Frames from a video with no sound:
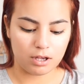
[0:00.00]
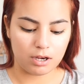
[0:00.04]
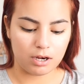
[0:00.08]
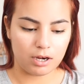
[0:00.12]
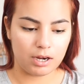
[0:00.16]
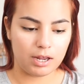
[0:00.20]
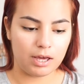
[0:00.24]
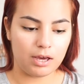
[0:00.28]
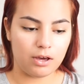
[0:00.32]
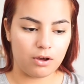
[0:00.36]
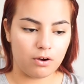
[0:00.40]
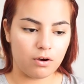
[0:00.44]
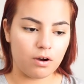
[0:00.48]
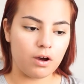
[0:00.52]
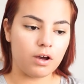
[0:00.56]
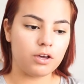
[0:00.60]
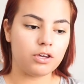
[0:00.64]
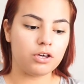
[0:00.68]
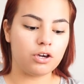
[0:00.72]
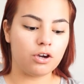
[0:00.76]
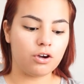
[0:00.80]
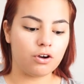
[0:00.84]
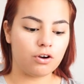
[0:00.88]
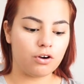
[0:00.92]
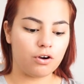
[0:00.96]
Now
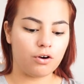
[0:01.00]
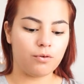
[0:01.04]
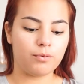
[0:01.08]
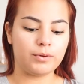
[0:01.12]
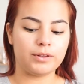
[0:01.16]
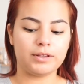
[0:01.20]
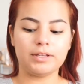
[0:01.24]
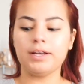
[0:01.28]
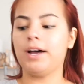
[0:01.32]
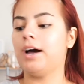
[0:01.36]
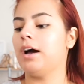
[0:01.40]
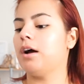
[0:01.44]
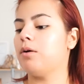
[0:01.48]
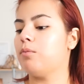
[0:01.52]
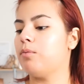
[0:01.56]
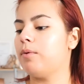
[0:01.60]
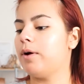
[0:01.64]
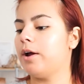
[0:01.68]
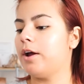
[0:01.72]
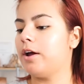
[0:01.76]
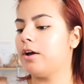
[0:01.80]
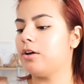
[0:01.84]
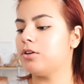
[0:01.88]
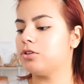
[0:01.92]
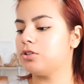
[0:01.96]
you could go with dark
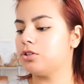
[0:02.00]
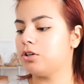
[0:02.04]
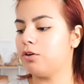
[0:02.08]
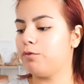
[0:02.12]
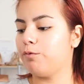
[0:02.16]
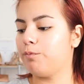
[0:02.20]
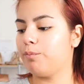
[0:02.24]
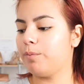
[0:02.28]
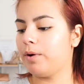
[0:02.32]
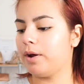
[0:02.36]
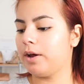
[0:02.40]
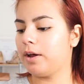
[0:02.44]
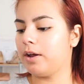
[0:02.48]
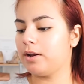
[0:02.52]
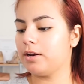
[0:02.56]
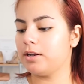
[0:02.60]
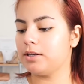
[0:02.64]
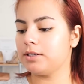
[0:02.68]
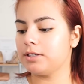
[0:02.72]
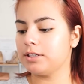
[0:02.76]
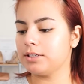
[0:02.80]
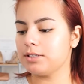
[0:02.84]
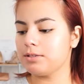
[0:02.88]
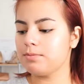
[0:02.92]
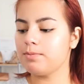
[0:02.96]
brown, soft brown,
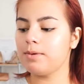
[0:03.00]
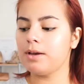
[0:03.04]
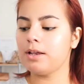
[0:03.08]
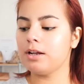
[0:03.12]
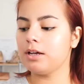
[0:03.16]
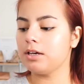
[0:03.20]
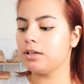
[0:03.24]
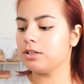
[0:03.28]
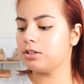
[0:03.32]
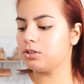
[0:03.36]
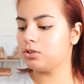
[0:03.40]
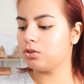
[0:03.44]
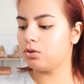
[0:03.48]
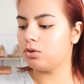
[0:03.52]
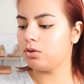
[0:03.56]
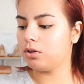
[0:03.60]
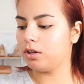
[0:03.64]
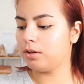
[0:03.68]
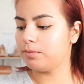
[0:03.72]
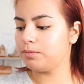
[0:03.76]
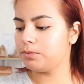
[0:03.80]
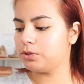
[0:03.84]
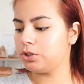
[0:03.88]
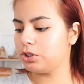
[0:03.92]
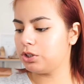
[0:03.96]
it doesn't matter, it's all
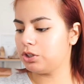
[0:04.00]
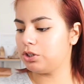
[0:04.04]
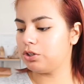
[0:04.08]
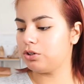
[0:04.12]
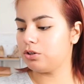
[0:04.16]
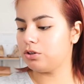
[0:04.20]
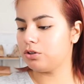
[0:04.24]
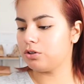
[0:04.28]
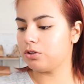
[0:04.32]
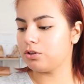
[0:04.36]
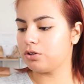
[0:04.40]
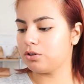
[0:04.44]
up to you.